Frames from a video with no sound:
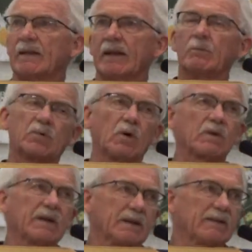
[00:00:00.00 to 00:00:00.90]
it
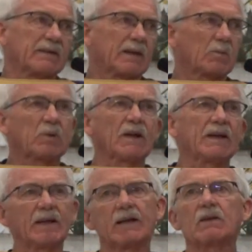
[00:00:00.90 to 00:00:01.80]
broke in, the
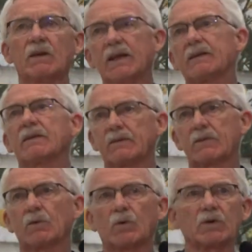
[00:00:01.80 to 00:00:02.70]
plane had
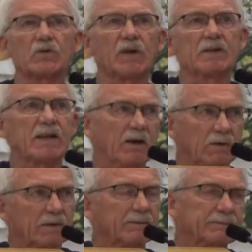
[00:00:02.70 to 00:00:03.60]
hit the World Trade Tower.